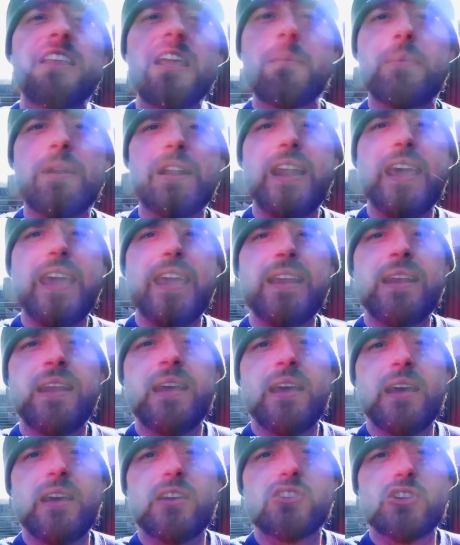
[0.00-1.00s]
deep clean,
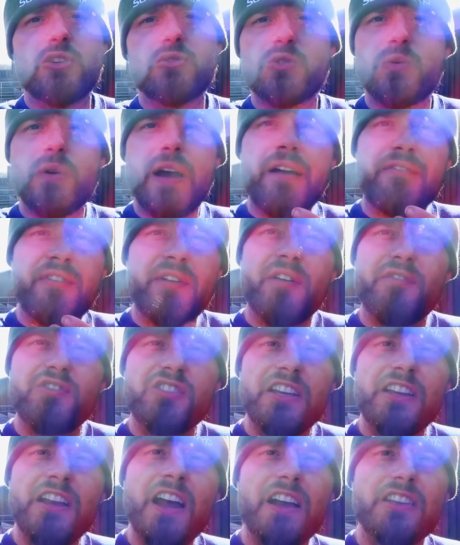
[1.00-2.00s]
due to it having
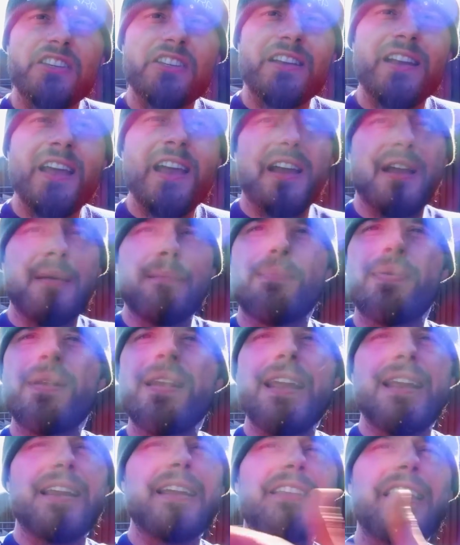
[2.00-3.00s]
obviously nuts in it,
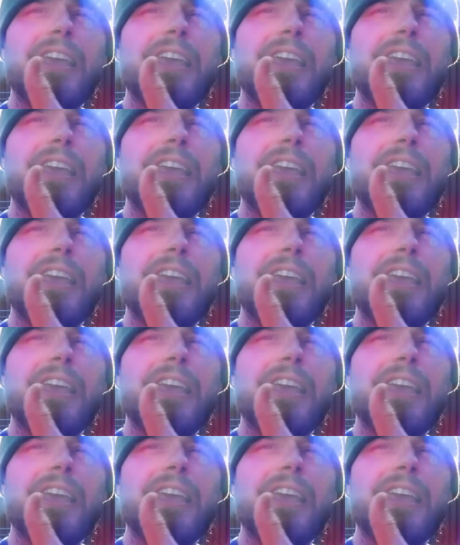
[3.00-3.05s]
completely